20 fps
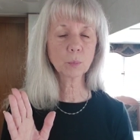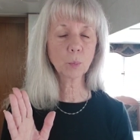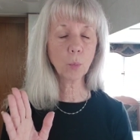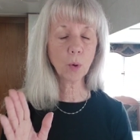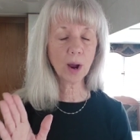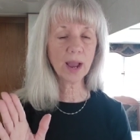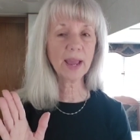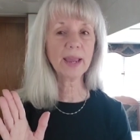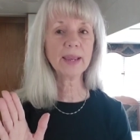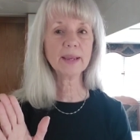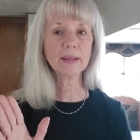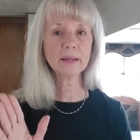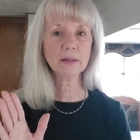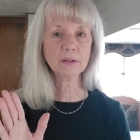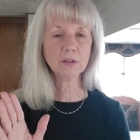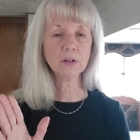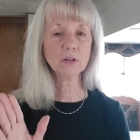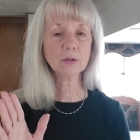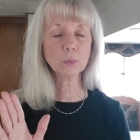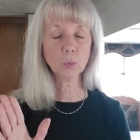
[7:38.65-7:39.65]
Way,
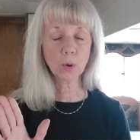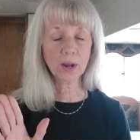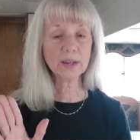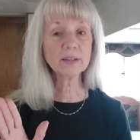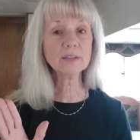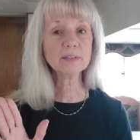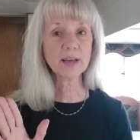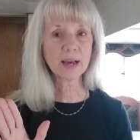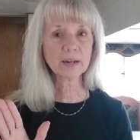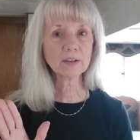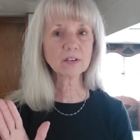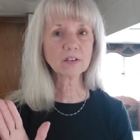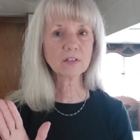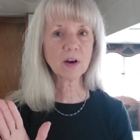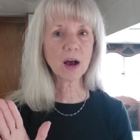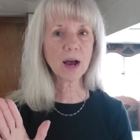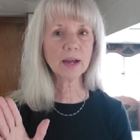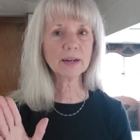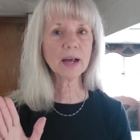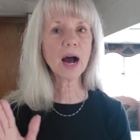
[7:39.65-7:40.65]
way
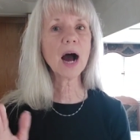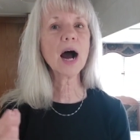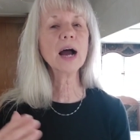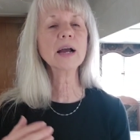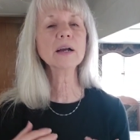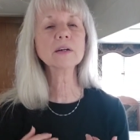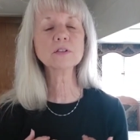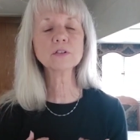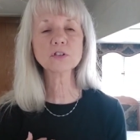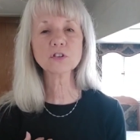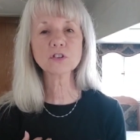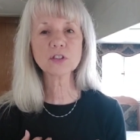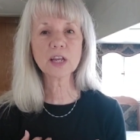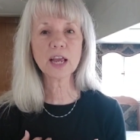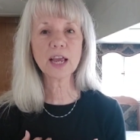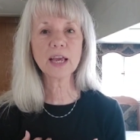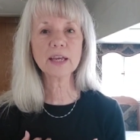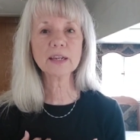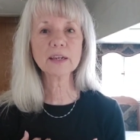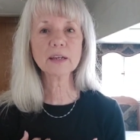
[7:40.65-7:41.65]
satisfied. I
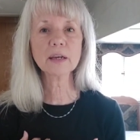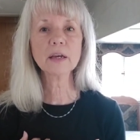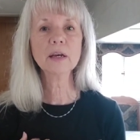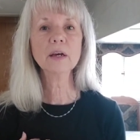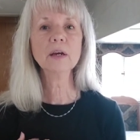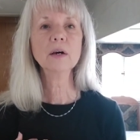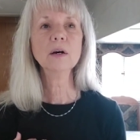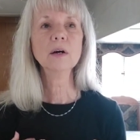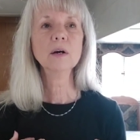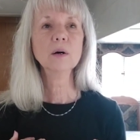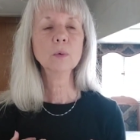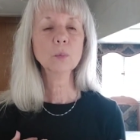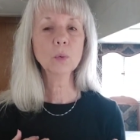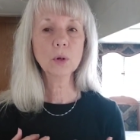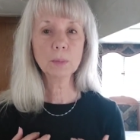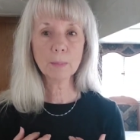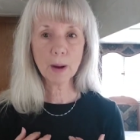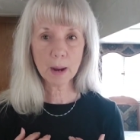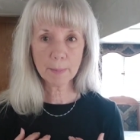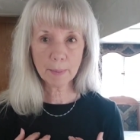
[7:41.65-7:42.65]
understand
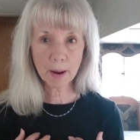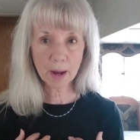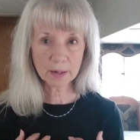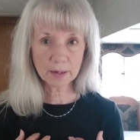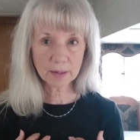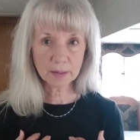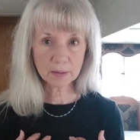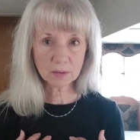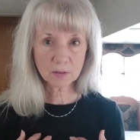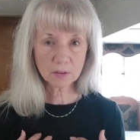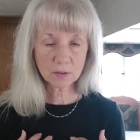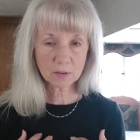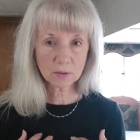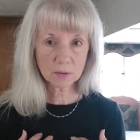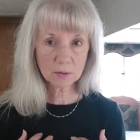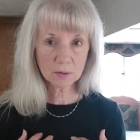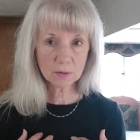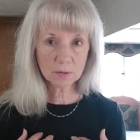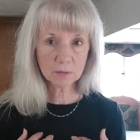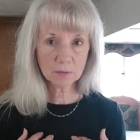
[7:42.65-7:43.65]
when my body's
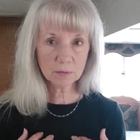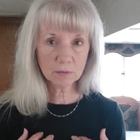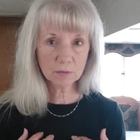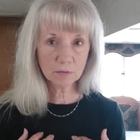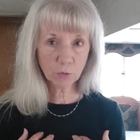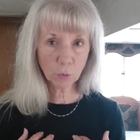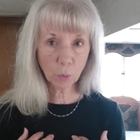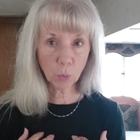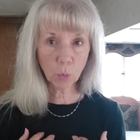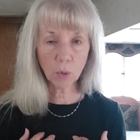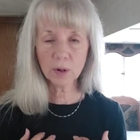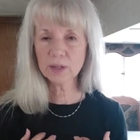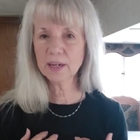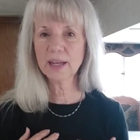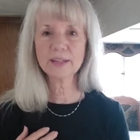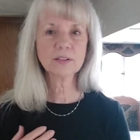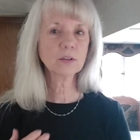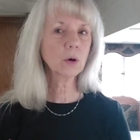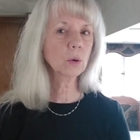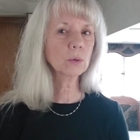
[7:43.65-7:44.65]
full and
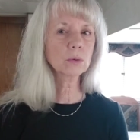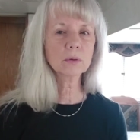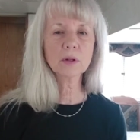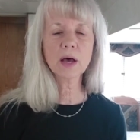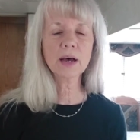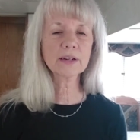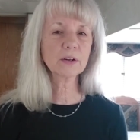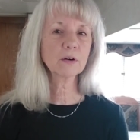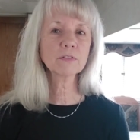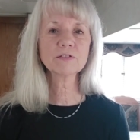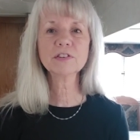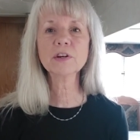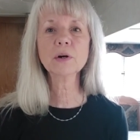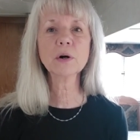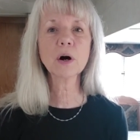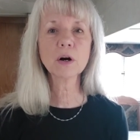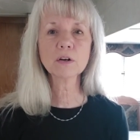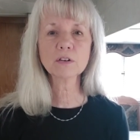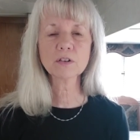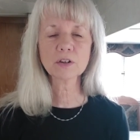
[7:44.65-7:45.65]
I don't I don't feel
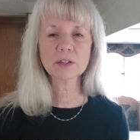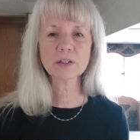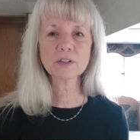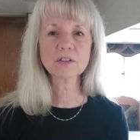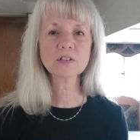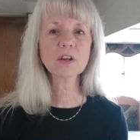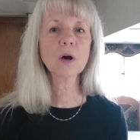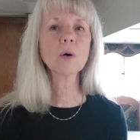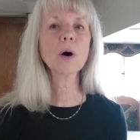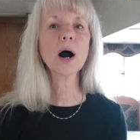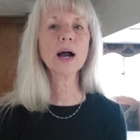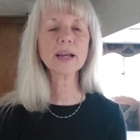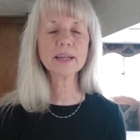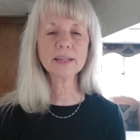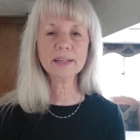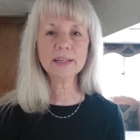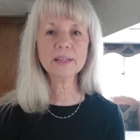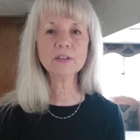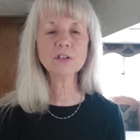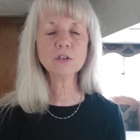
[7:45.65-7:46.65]
hungry. So I
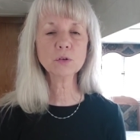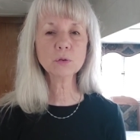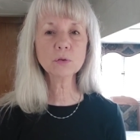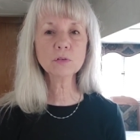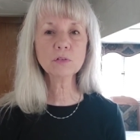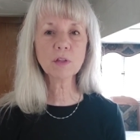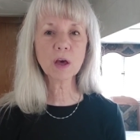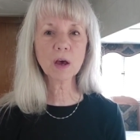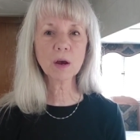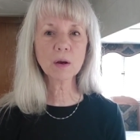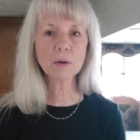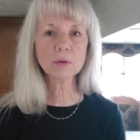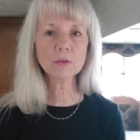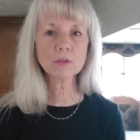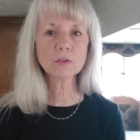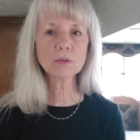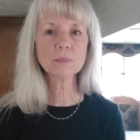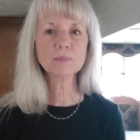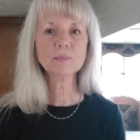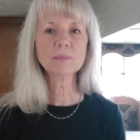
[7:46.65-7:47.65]
can eat two of those.